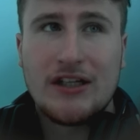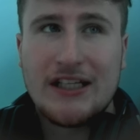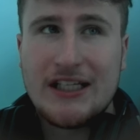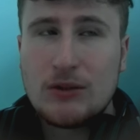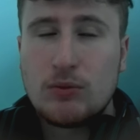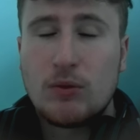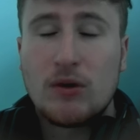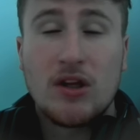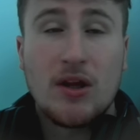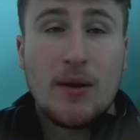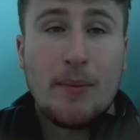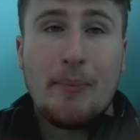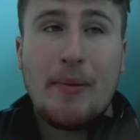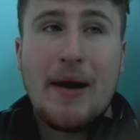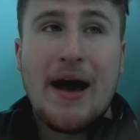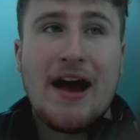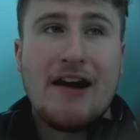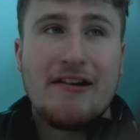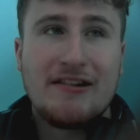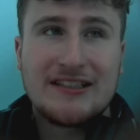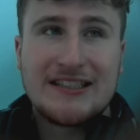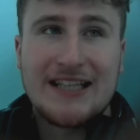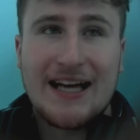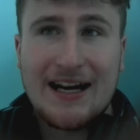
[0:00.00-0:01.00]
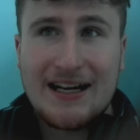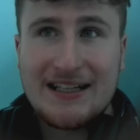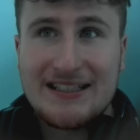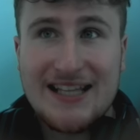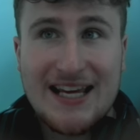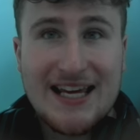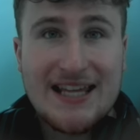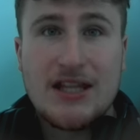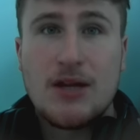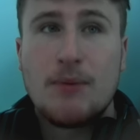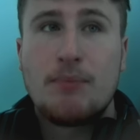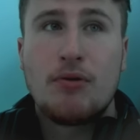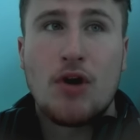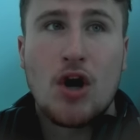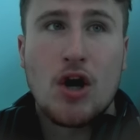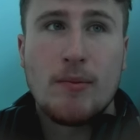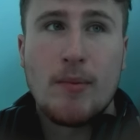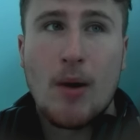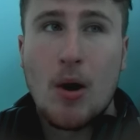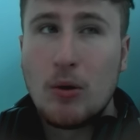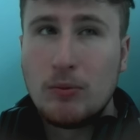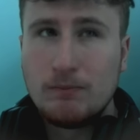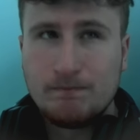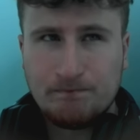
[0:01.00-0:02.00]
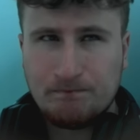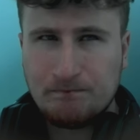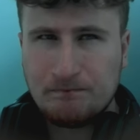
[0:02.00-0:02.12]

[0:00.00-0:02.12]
He's one of the better attackers in the promo.